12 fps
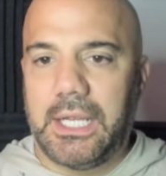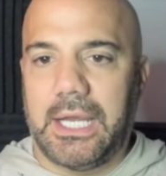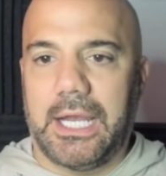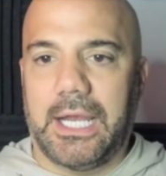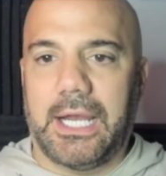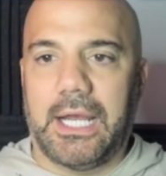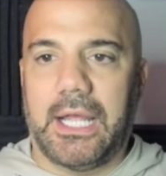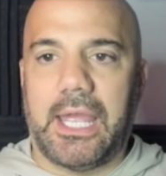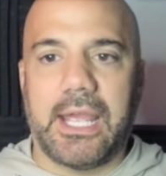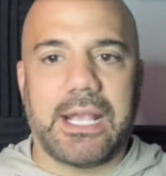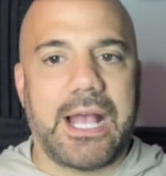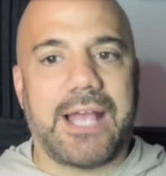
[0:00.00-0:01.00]

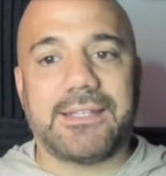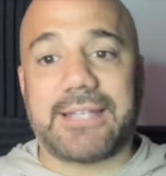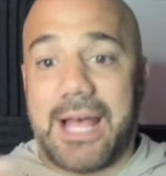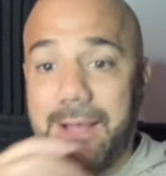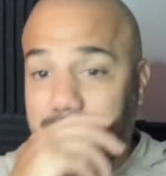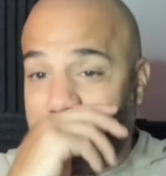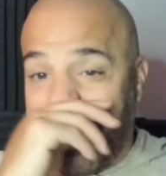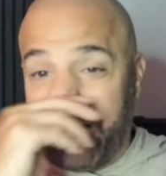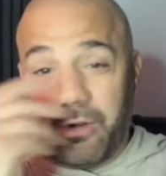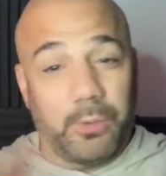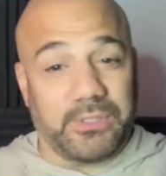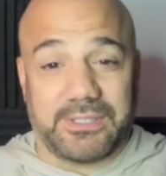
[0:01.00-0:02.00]
And guys, I don't
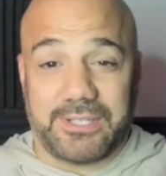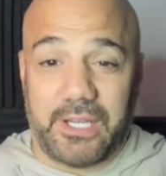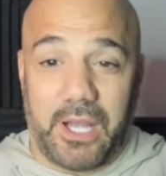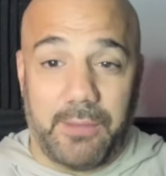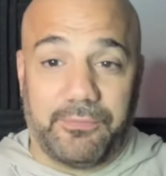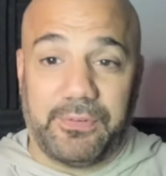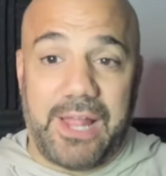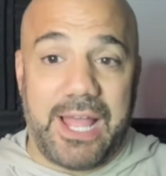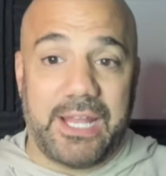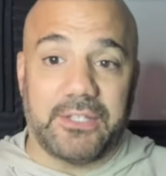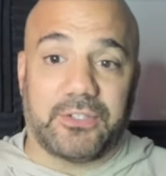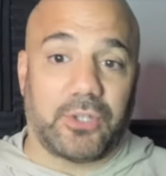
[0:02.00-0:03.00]
know what to tell you. I'm
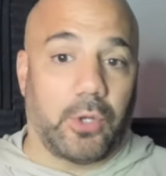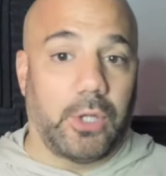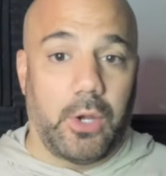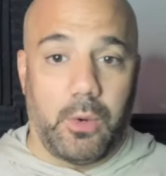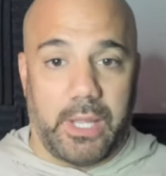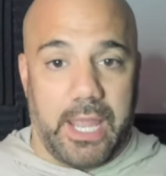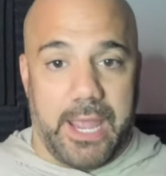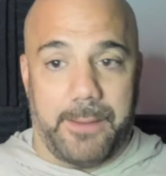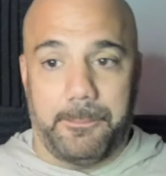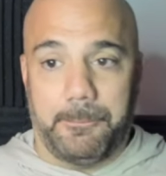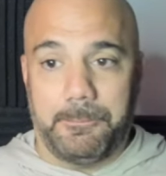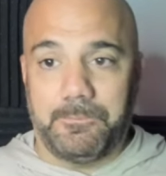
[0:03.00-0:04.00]
flying solo again.
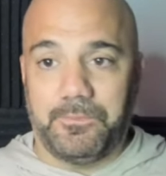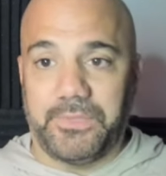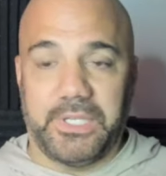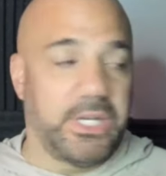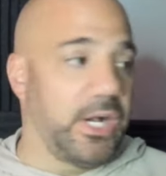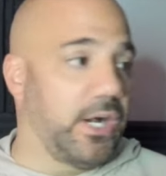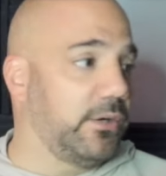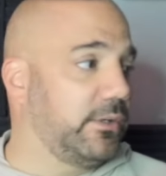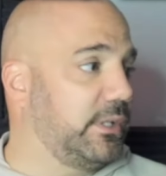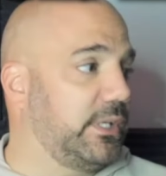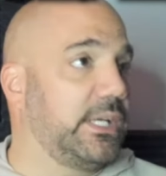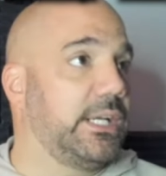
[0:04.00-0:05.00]
You know,
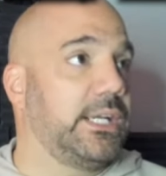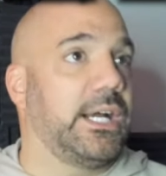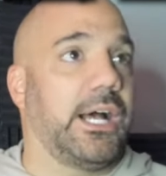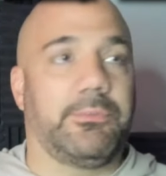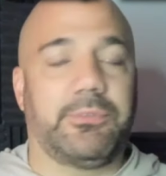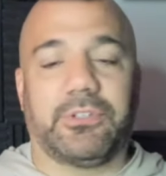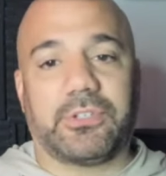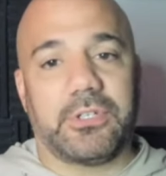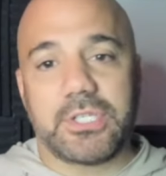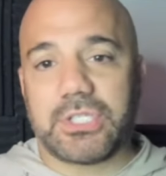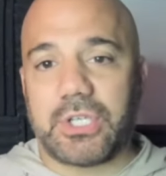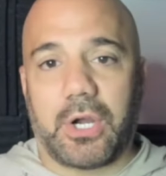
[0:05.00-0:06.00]
I'm just going
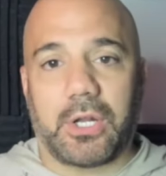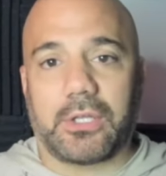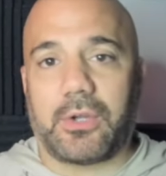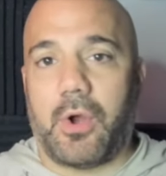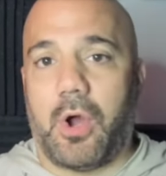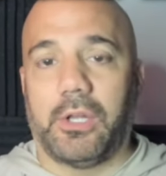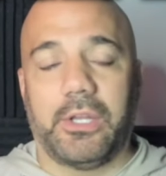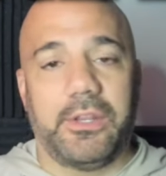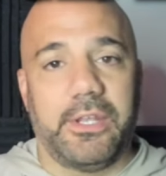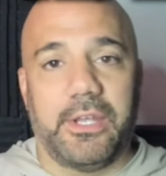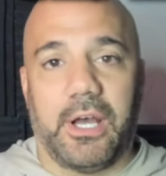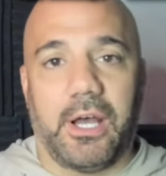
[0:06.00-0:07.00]
to start calling
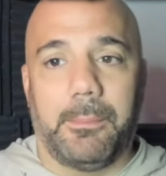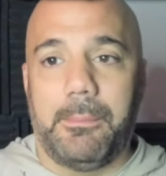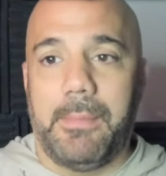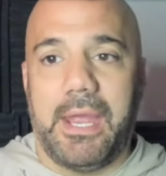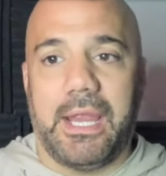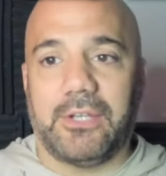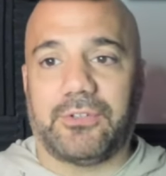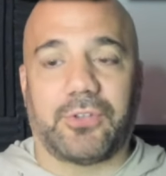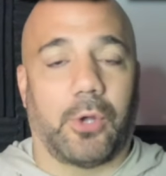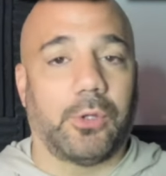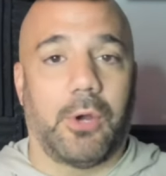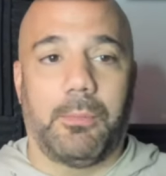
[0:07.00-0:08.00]
the May
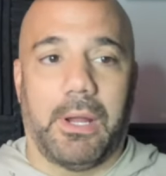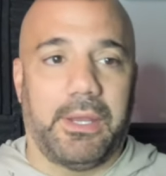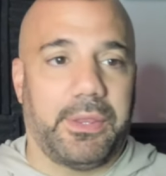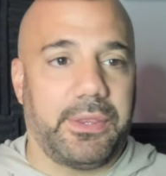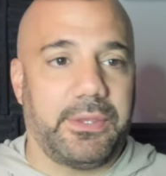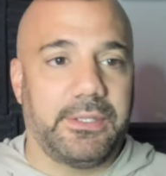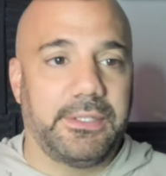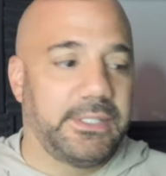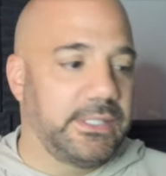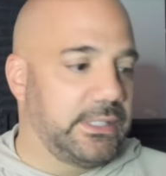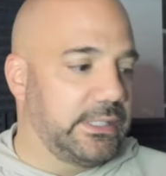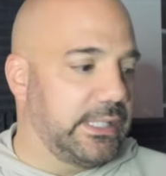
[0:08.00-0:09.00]
solo month.
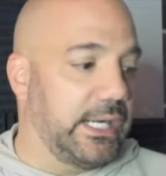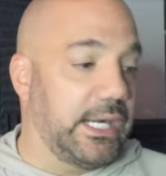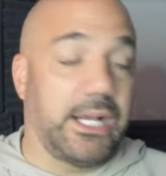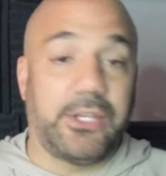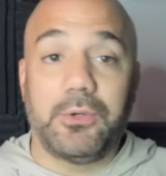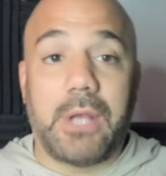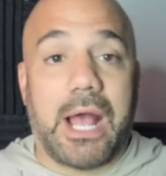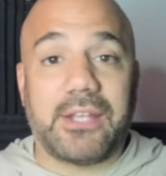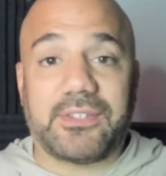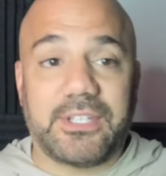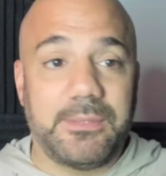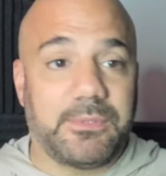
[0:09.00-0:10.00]
You
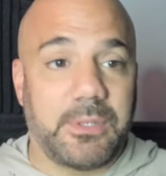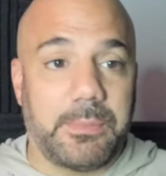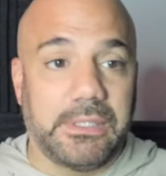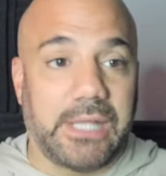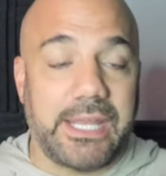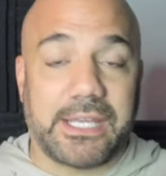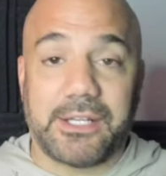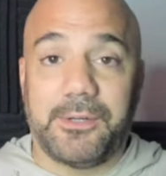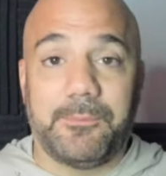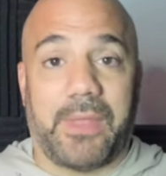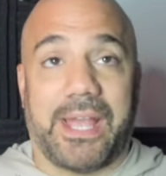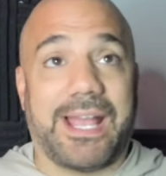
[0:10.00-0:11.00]
guys seem to be liking
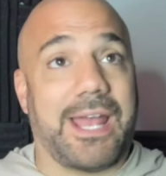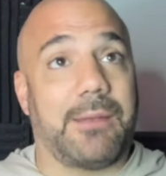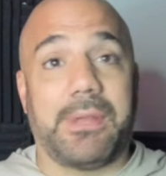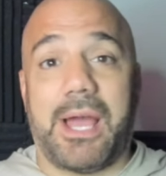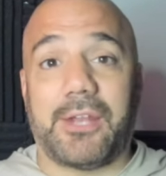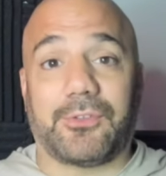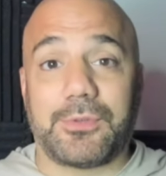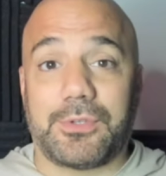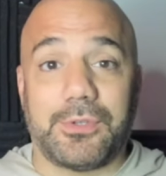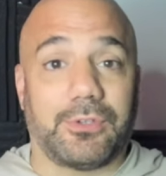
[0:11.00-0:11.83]
them. I got to be honest with you.